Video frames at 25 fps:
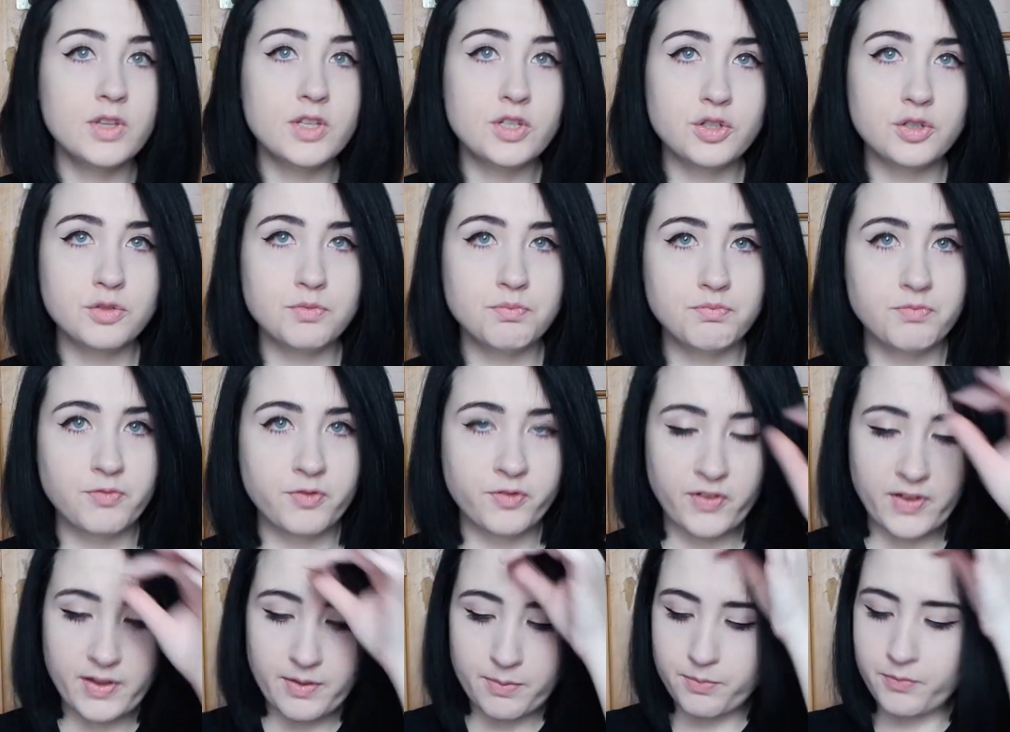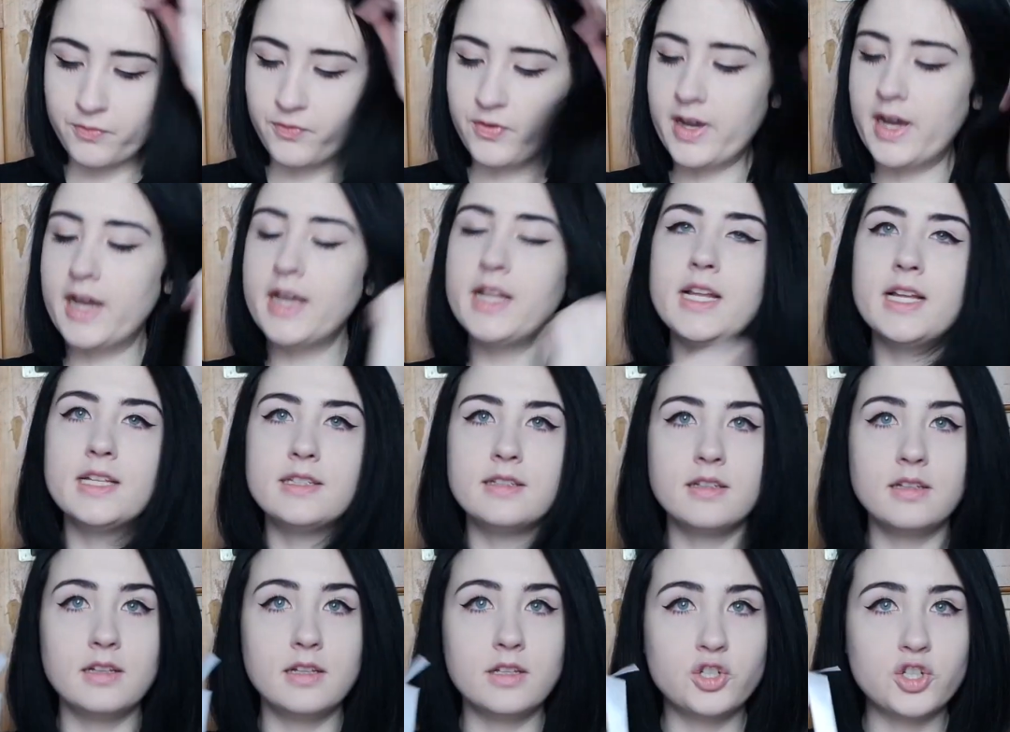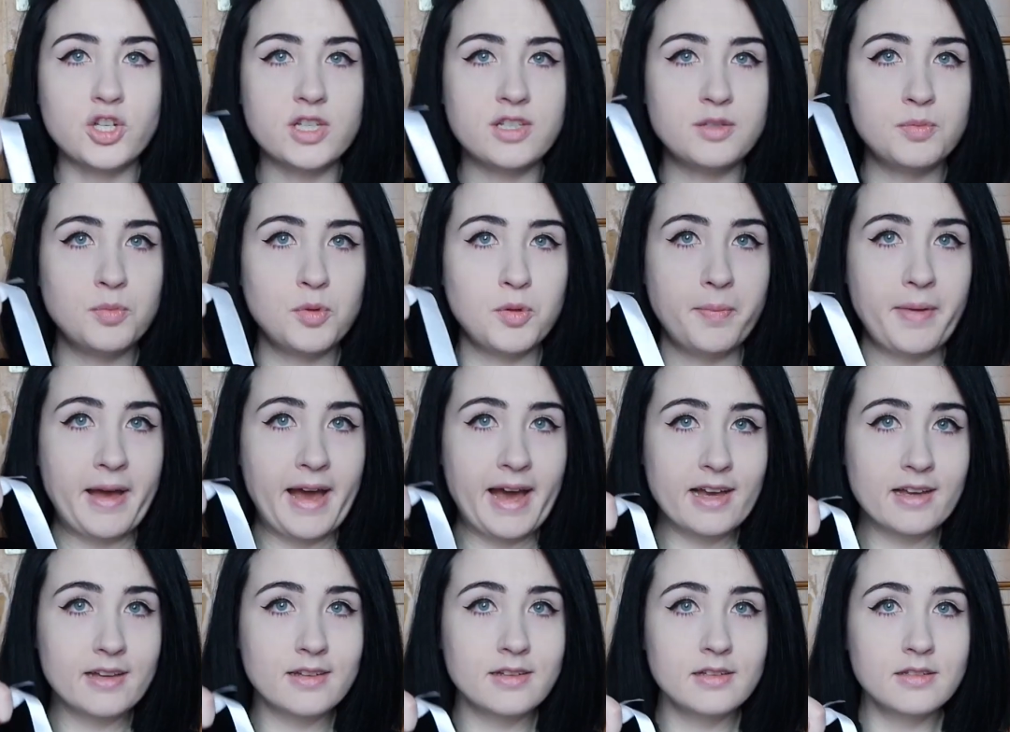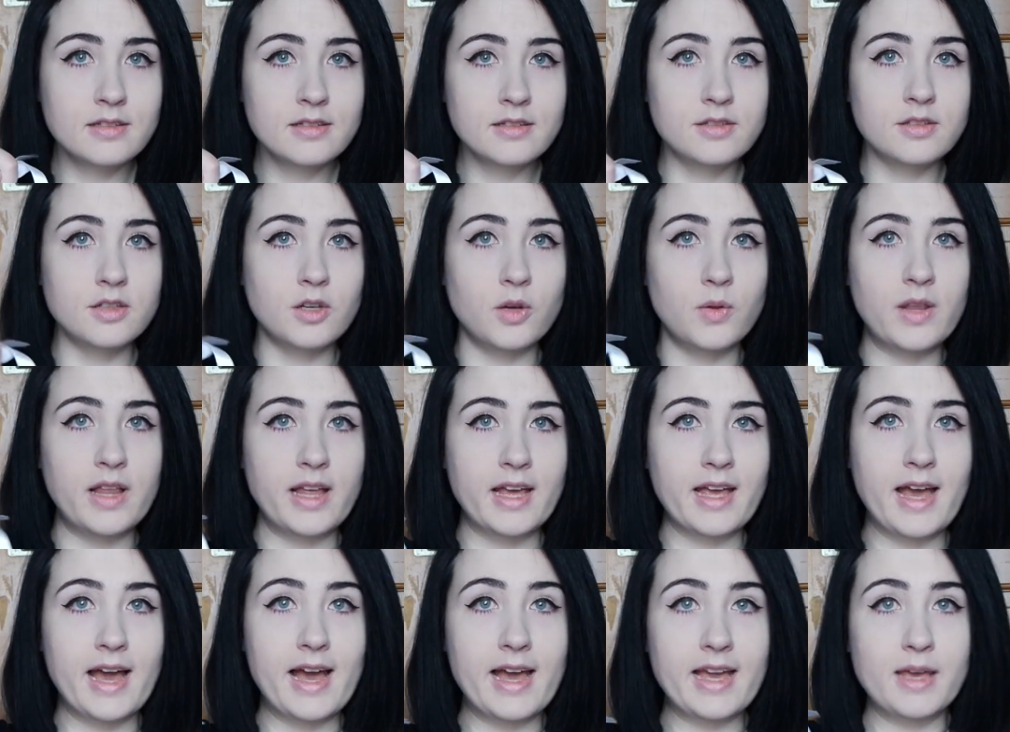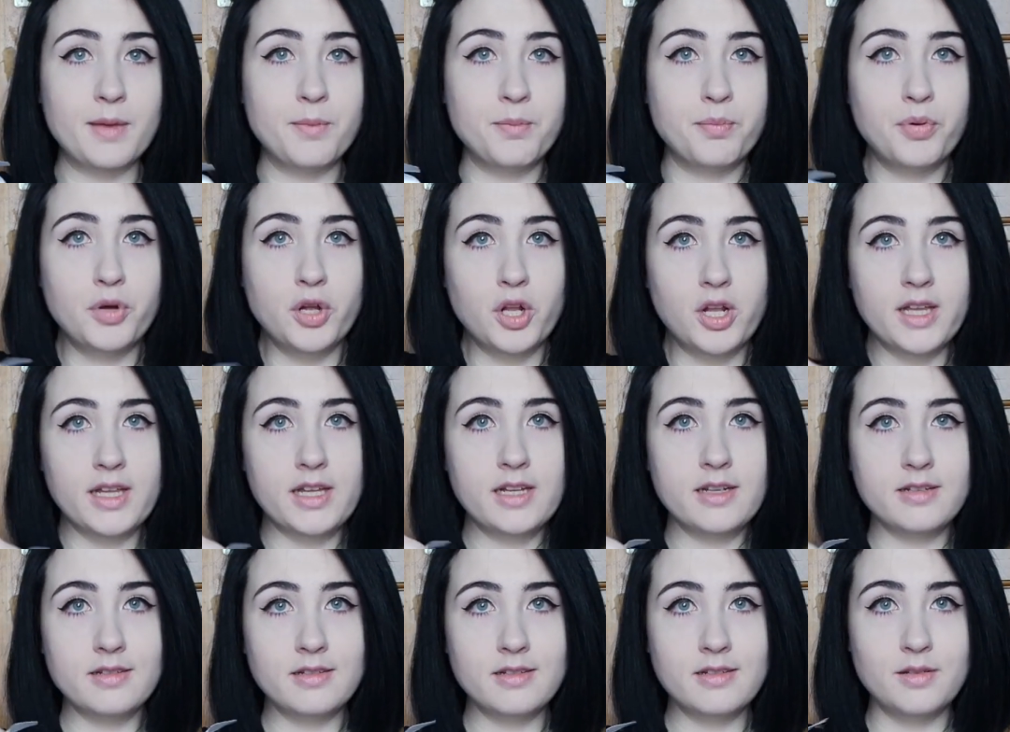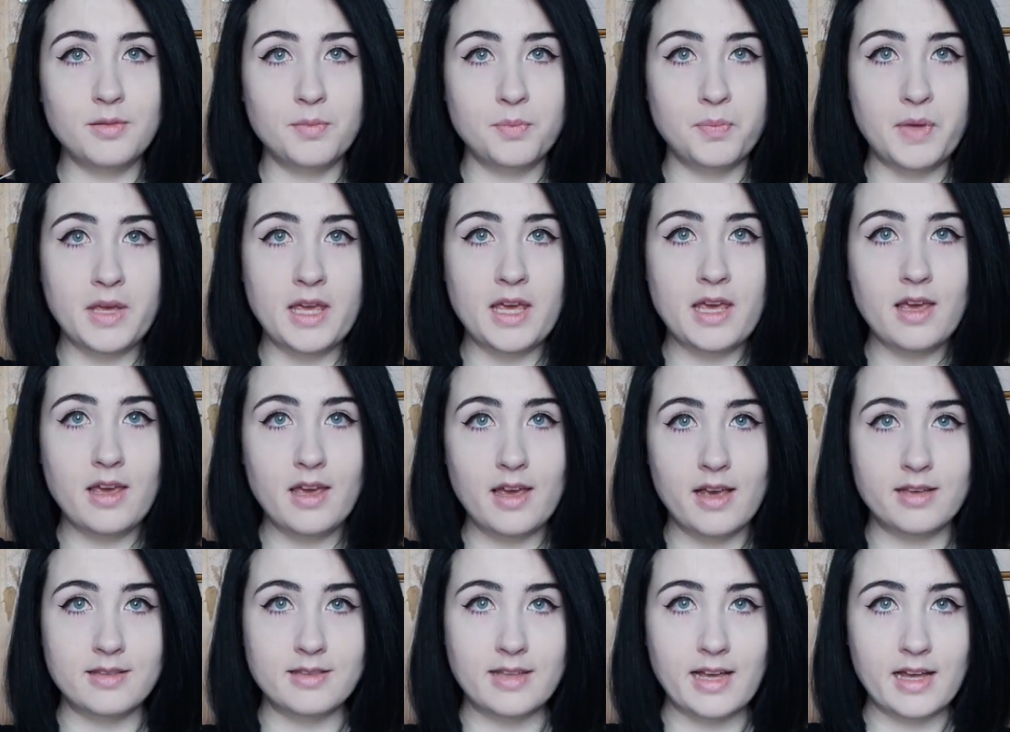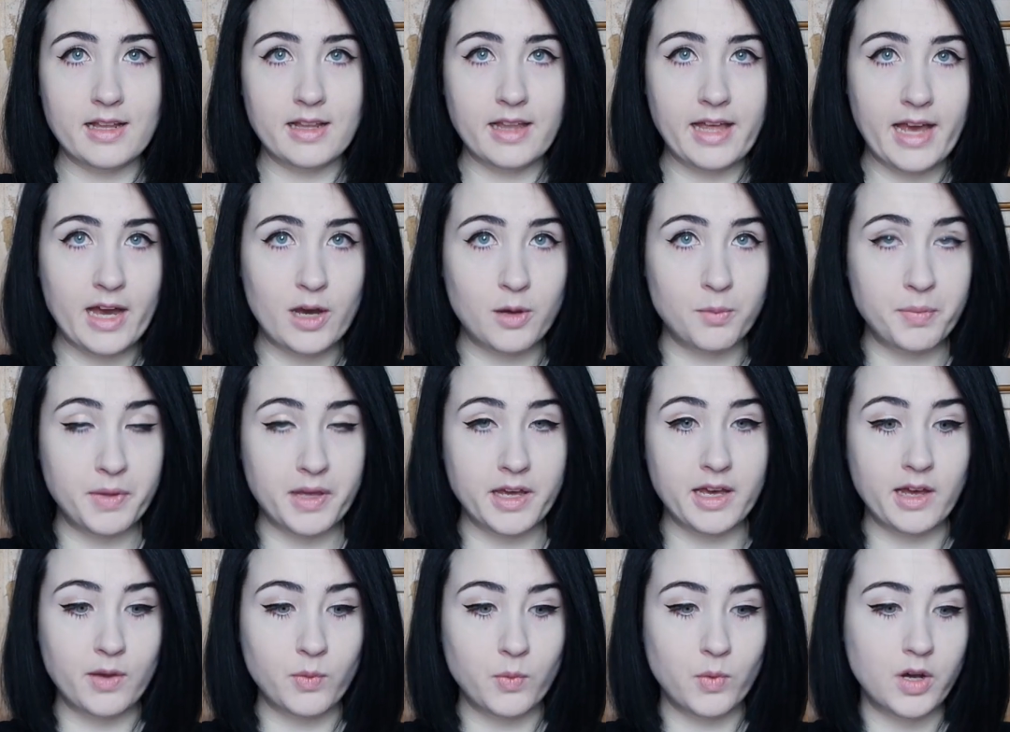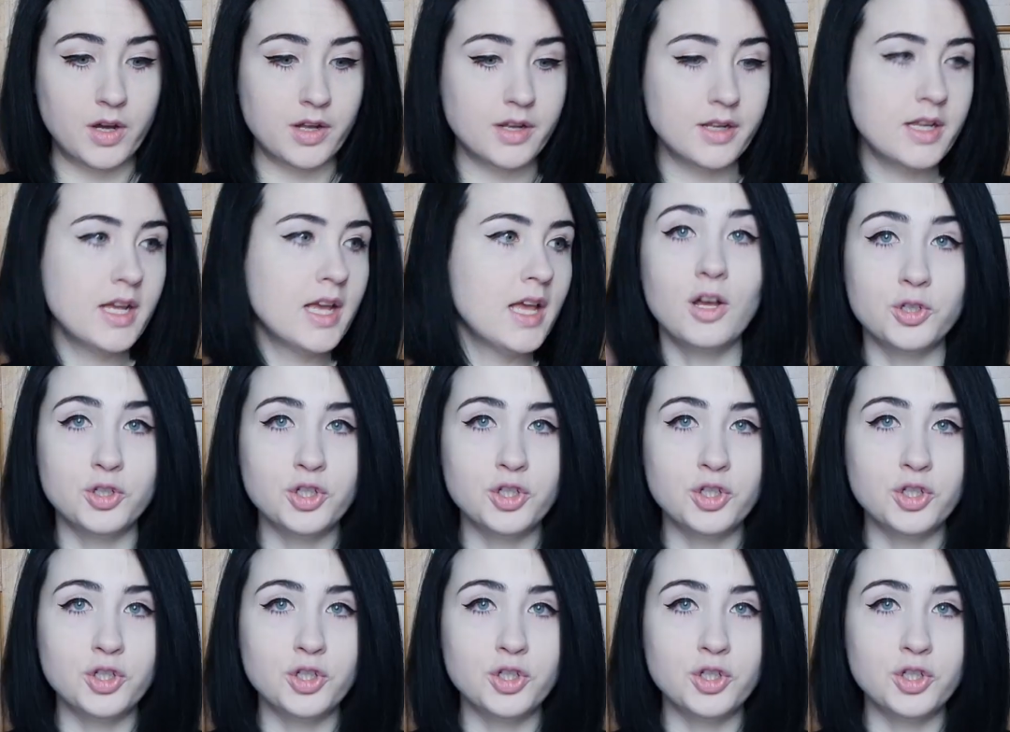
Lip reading: This should fit fine. It's an adjustable back, so like I can pull it to be exactly how big I want.